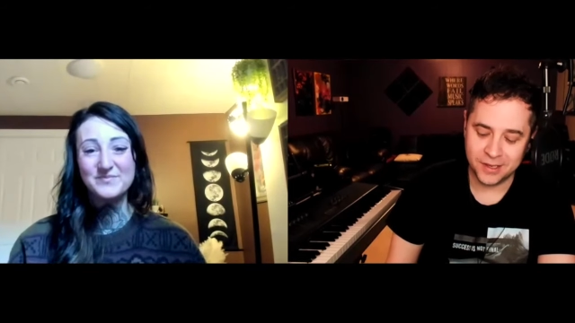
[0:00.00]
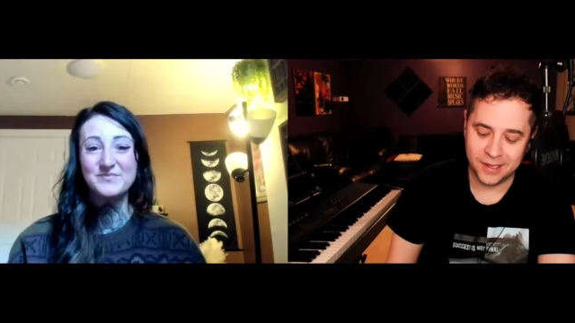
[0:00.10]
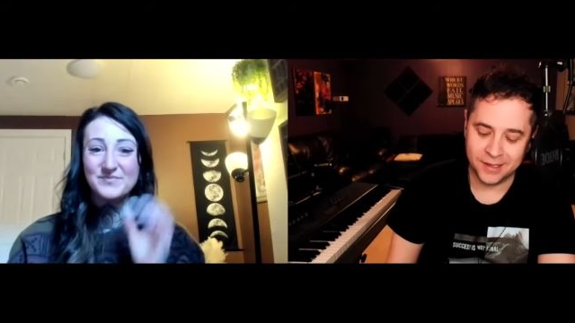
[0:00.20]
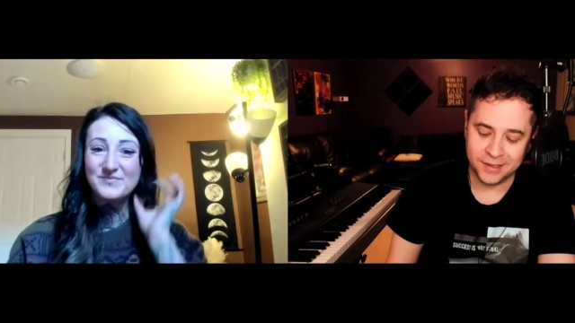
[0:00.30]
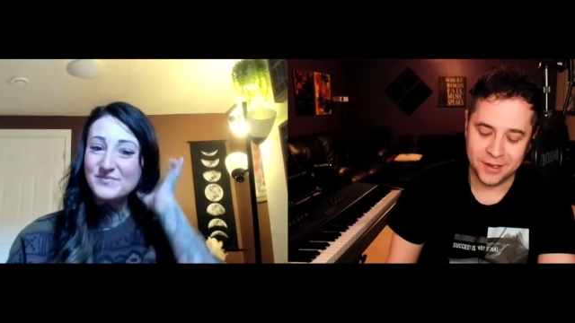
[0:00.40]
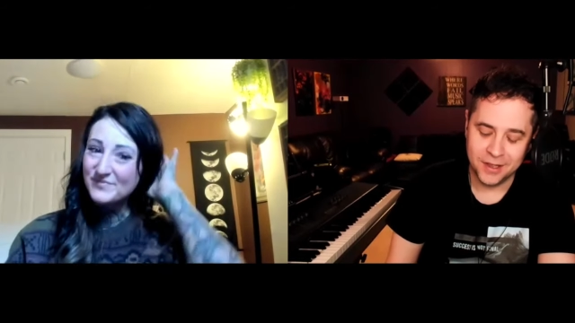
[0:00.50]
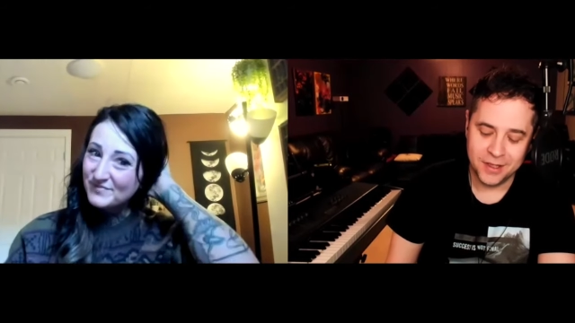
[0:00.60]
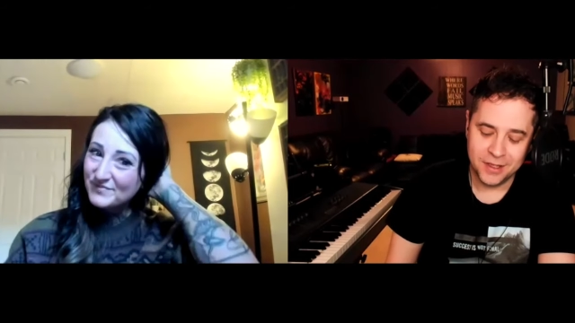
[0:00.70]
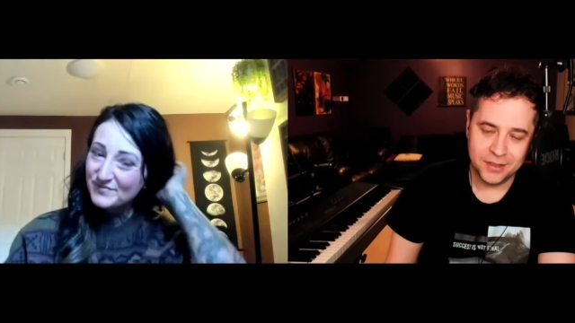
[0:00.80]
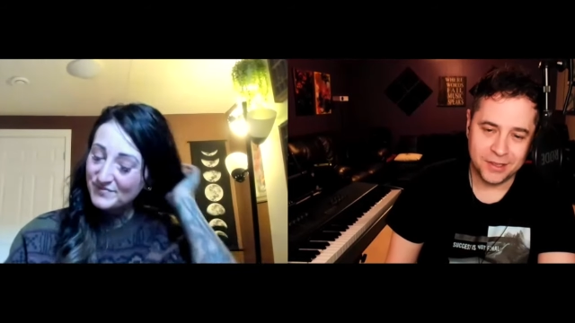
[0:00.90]
Speaker 1: And
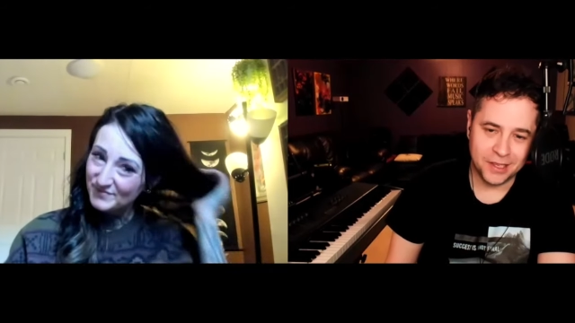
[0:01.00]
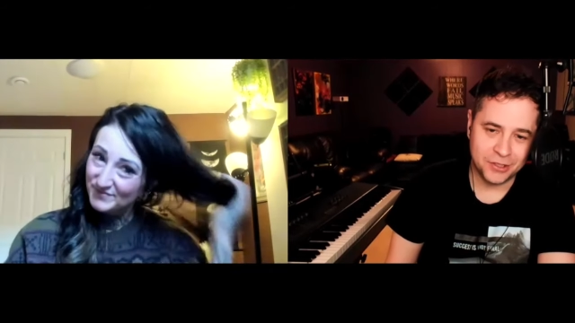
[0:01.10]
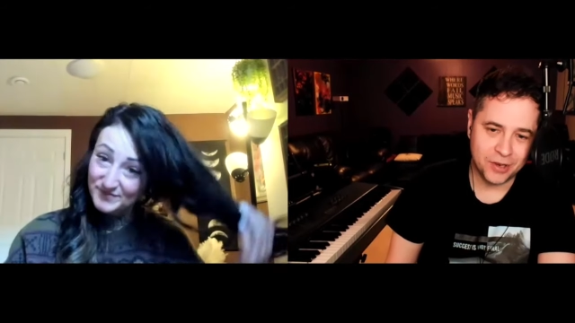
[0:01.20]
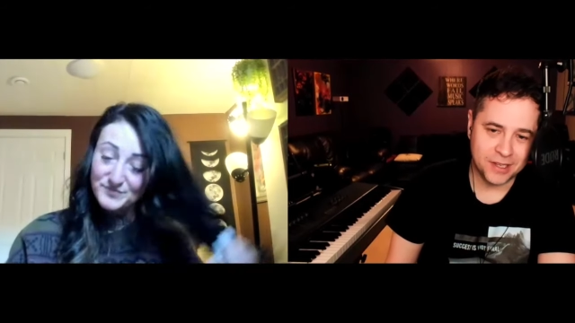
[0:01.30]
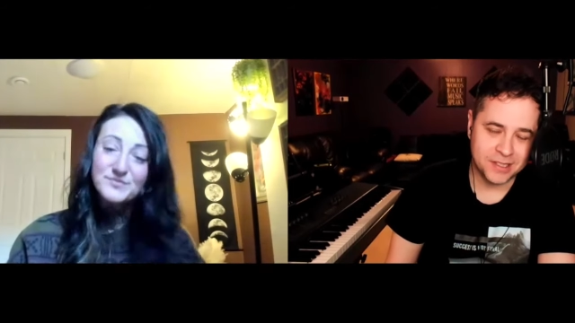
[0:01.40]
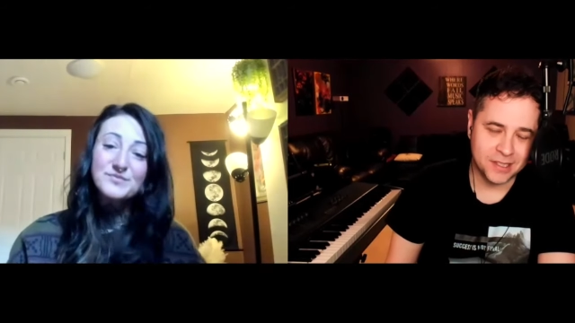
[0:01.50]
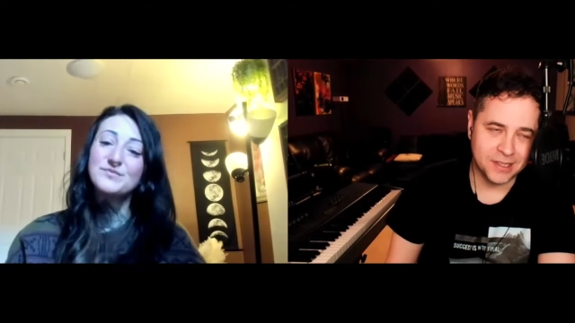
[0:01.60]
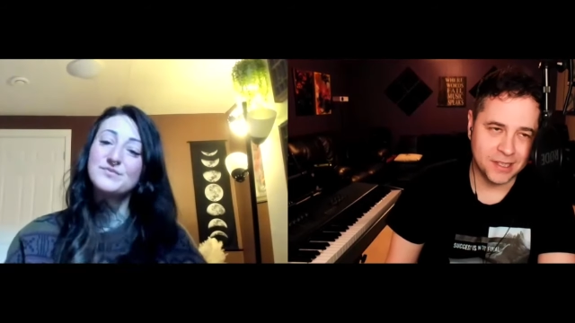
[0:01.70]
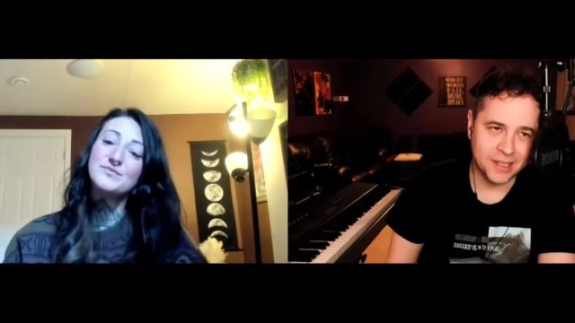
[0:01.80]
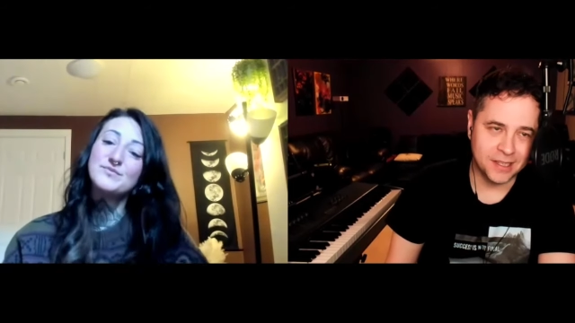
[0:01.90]
the interesting
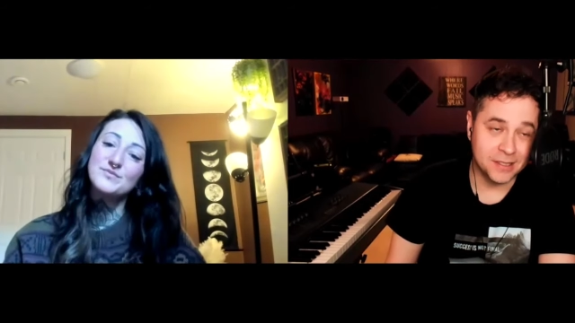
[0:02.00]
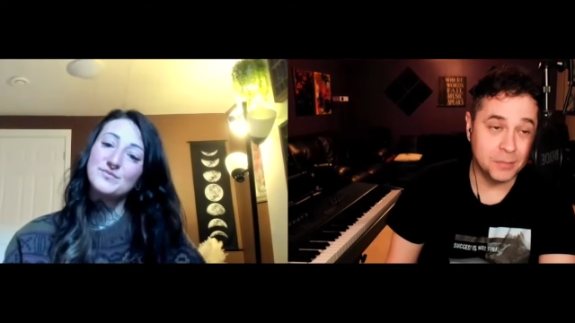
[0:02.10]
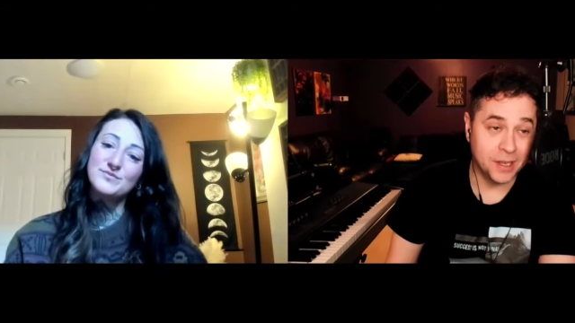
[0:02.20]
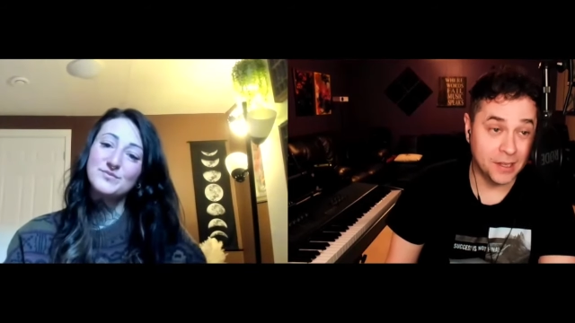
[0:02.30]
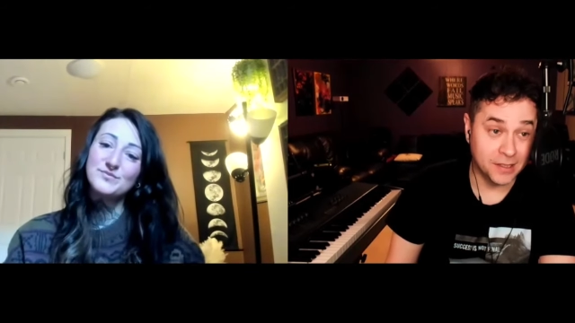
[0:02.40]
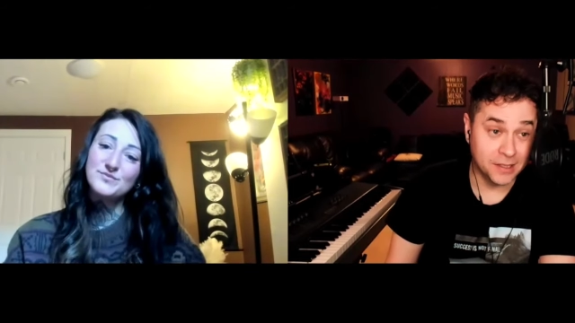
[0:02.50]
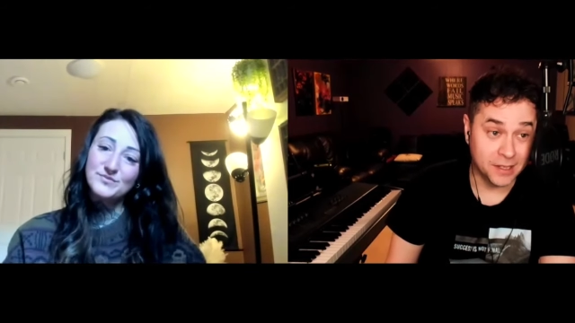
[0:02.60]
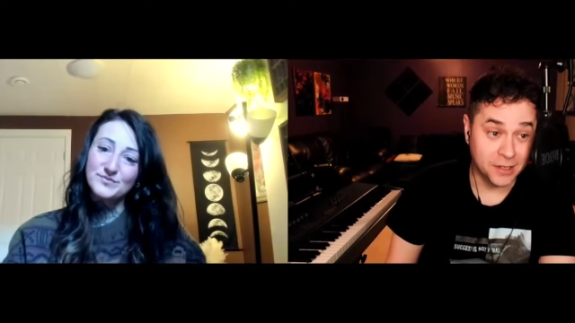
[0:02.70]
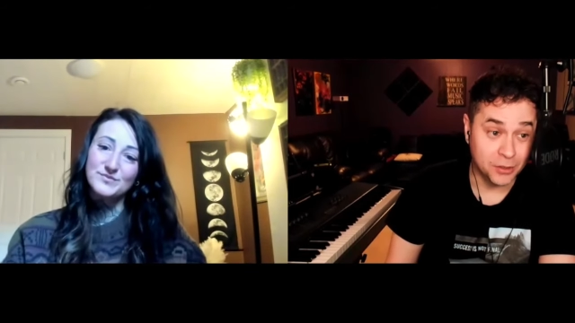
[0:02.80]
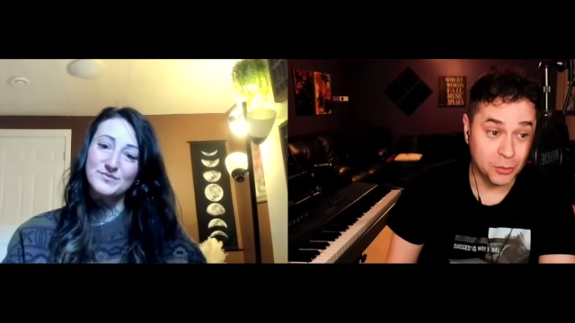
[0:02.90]
thing, someday I'd like to
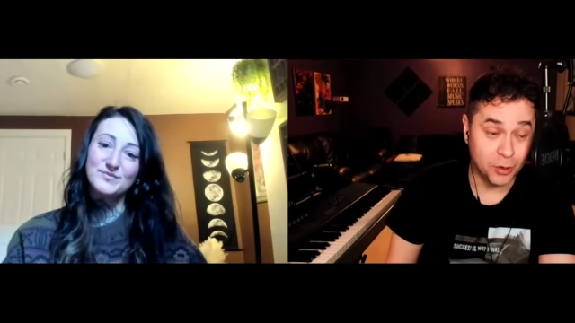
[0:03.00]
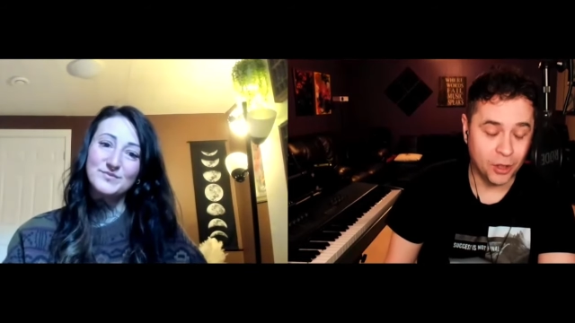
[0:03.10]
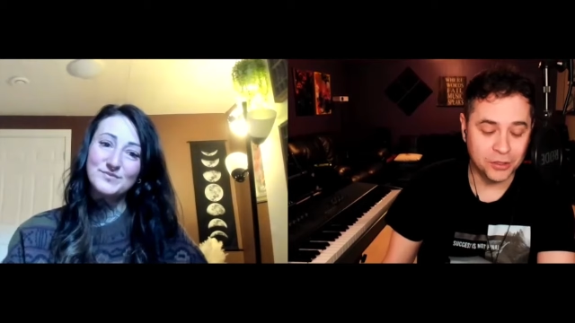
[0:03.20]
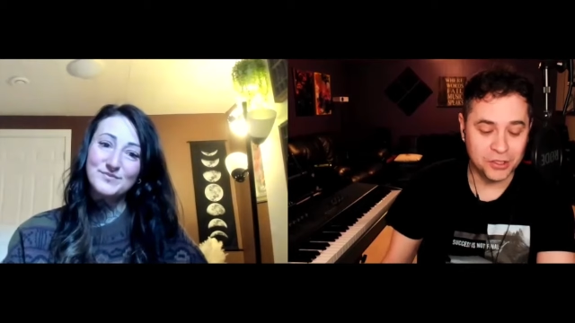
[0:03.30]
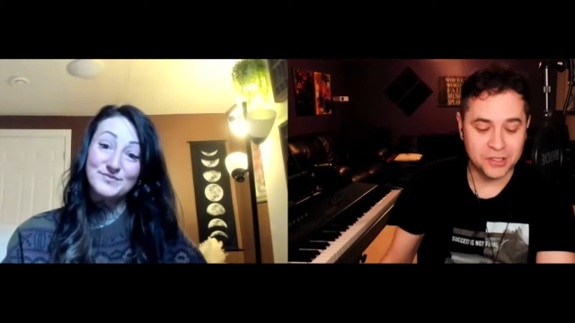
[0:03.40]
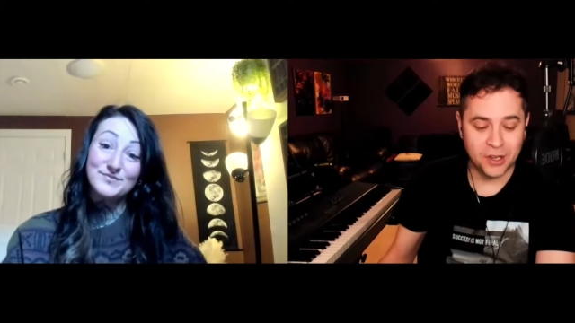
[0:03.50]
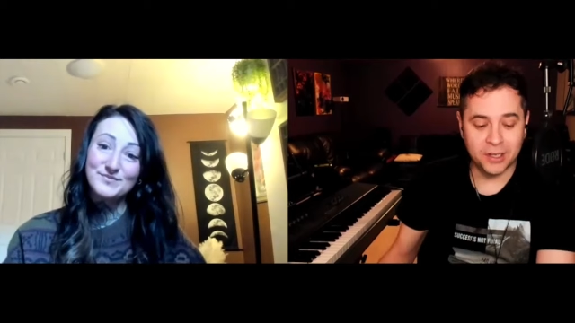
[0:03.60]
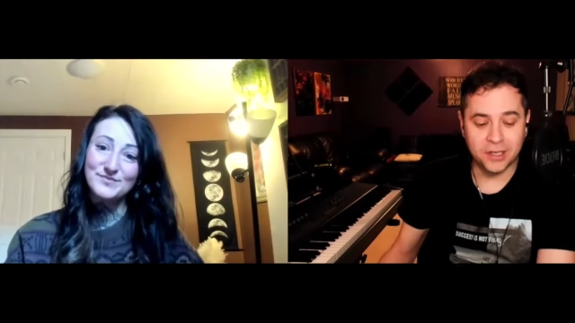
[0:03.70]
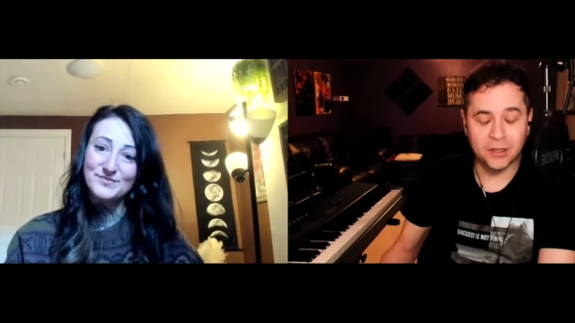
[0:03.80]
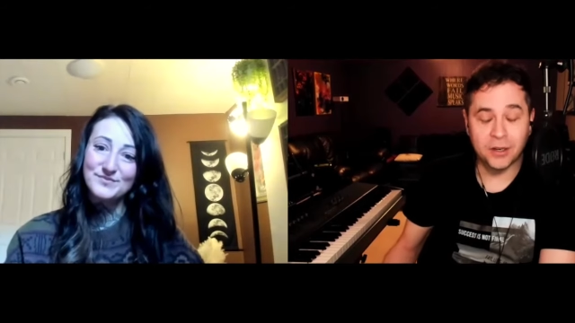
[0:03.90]
get a numerologist on
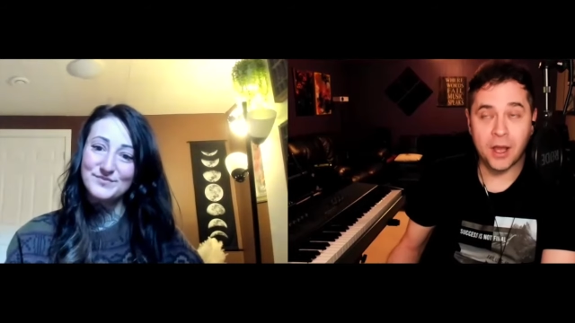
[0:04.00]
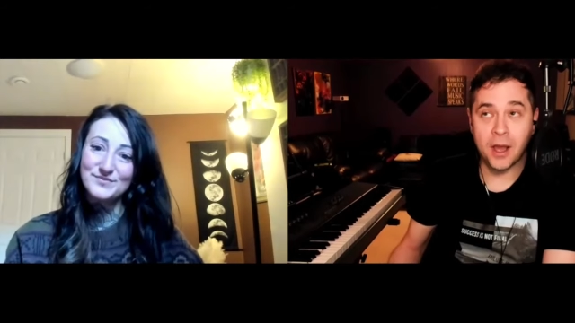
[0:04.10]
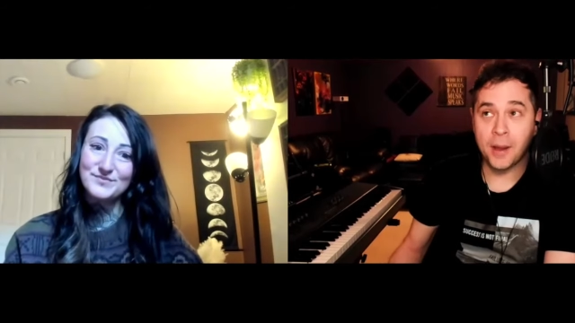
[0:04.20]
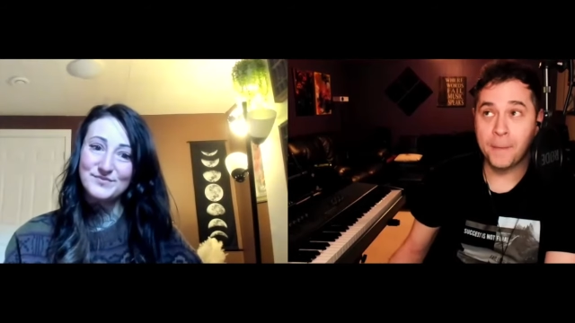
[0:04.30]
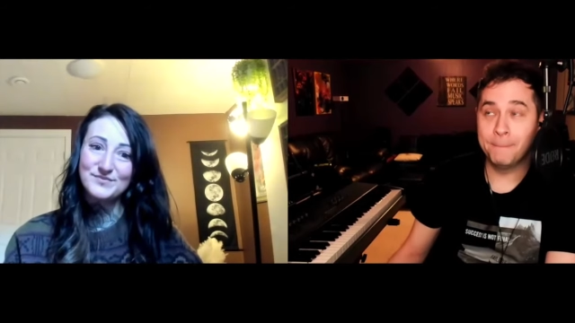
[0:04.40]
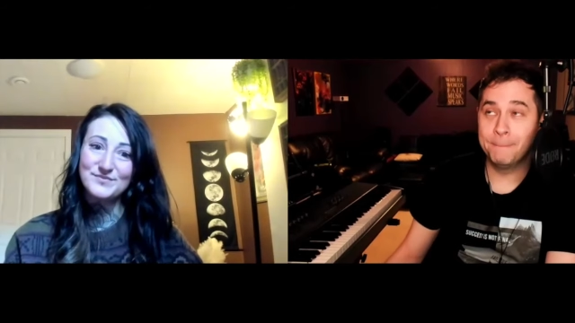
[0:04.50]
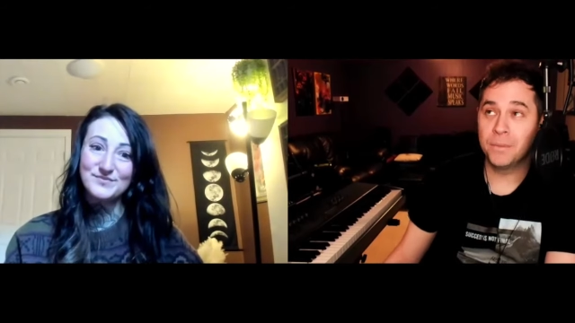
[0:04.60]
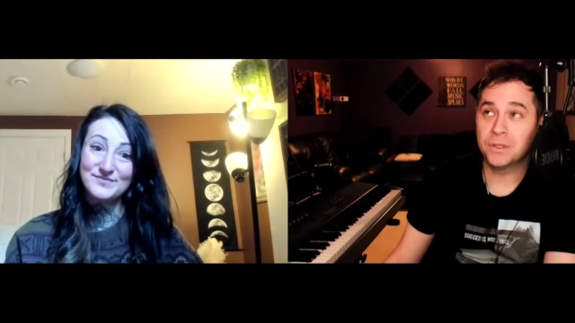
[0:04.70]
here, um,